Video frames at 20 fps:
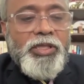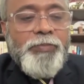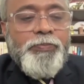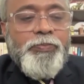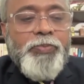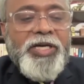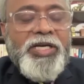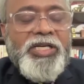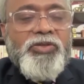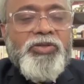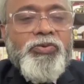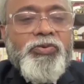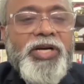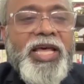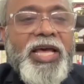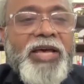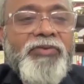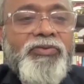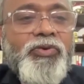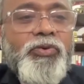The Brits
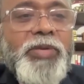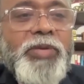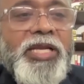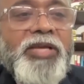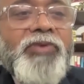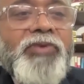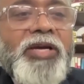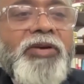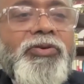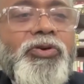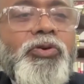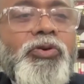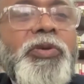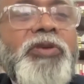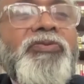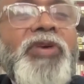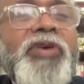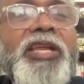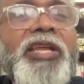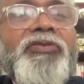would have you believe, I have to
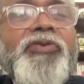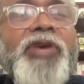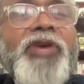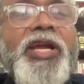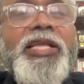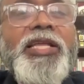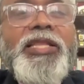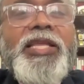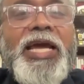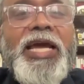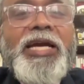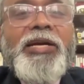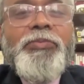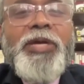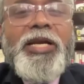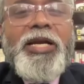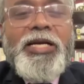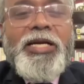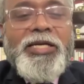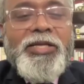be very frank, the
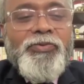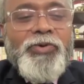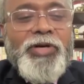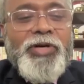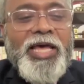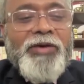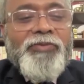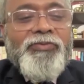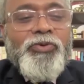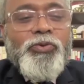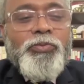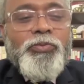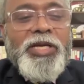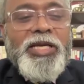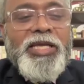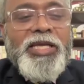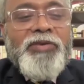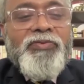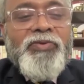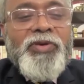Admiralty would have you
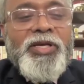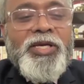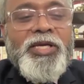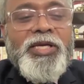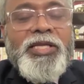believe